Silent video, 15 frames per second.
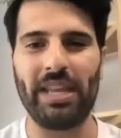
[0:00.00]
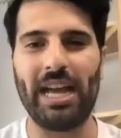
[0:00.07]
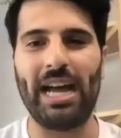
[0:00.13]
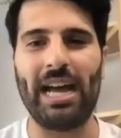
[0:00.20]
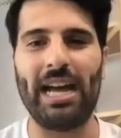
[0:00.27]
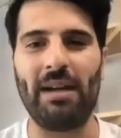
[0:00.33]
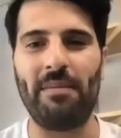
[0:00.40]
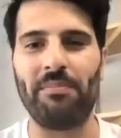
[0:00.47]

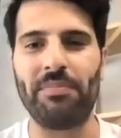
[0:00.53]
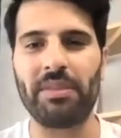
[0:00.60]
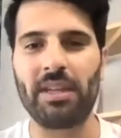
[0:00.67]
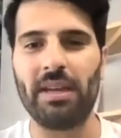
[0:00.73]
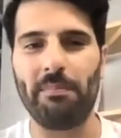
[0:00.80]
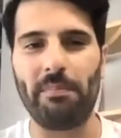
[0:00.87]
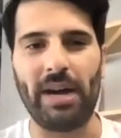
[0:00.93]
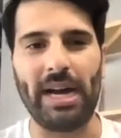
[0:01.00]
But
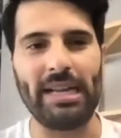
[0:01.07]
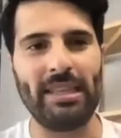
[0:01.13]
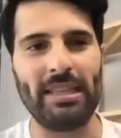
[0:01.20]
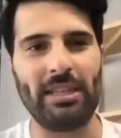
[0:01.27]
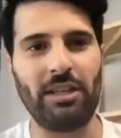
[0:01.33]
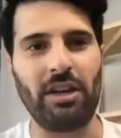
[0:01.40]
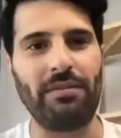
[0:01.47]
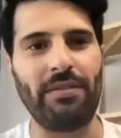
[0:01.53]
I
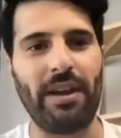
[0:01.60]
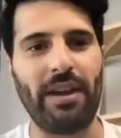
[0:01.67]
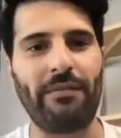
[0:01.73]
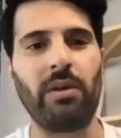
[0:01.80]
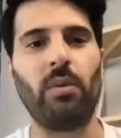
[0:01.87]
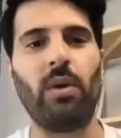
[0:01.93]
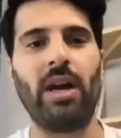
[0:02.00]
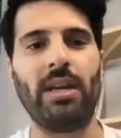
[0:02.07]
think, if
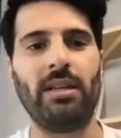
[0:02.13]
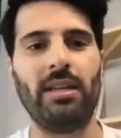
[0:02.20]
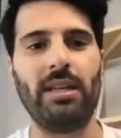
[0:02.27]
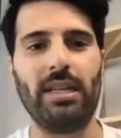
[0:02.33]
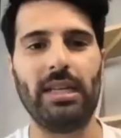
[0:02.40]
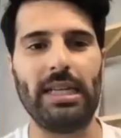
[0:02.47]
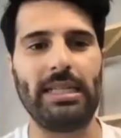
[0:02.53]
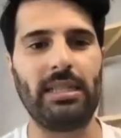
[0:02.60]
everyone
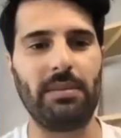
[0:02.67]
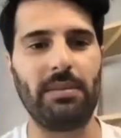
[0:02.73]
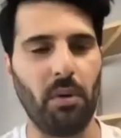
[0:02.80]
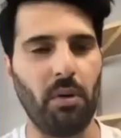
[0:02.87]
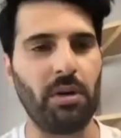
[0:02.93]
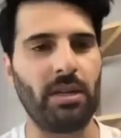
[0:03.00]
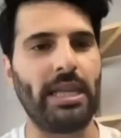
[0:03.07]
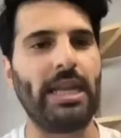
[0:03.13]
is
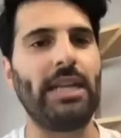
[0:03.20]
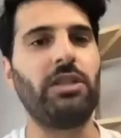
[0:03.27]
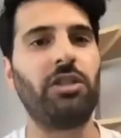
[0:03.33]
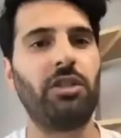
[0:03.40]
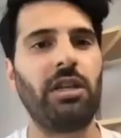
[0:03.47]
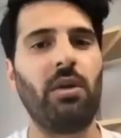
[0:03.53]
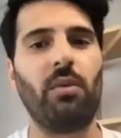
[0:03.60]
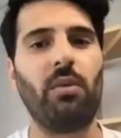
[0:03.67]
supporting that
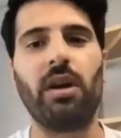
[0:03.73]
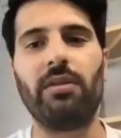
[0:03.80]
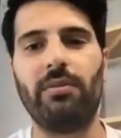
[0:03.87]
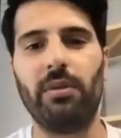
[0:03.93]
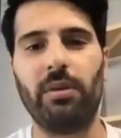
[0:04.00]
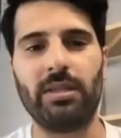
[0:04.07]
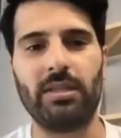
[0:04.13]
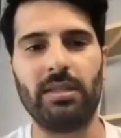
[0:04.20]
junior
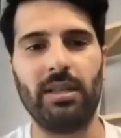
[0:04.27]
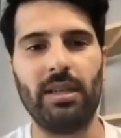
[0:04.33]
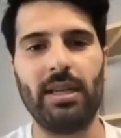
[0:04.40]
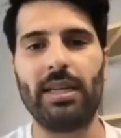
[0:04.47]
workforce,